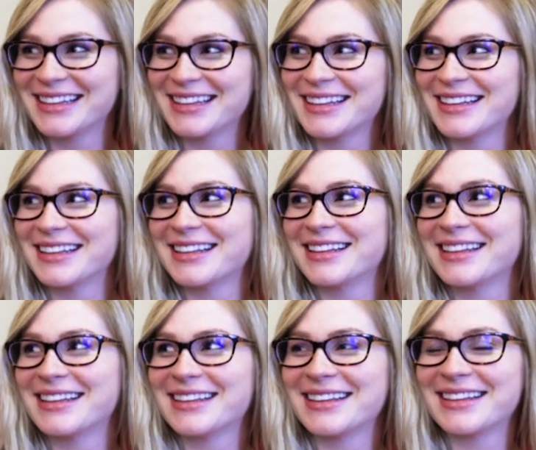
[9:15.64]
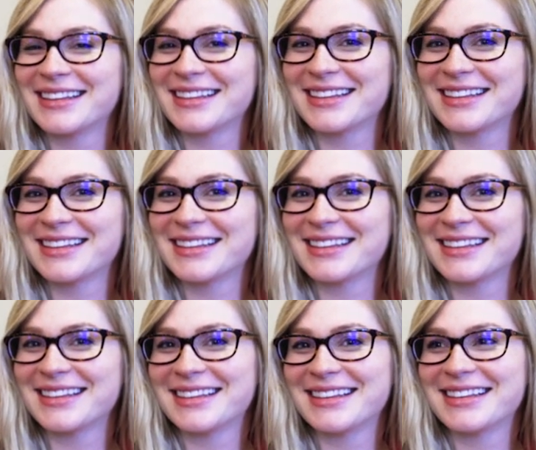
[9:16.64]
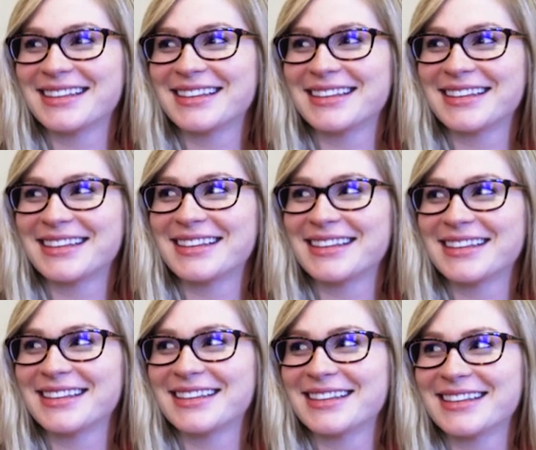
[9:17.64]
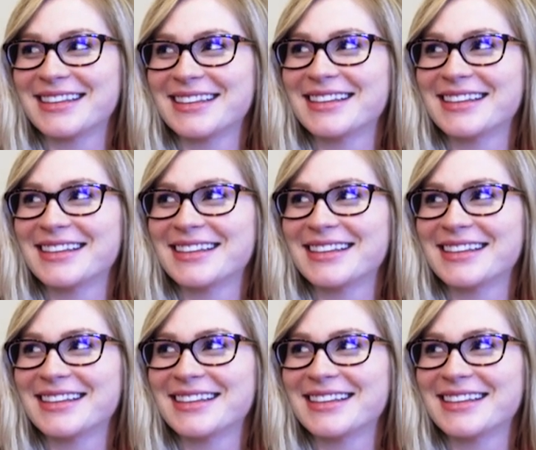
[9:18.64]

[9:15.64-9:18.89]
No words are spoken by the person on screen.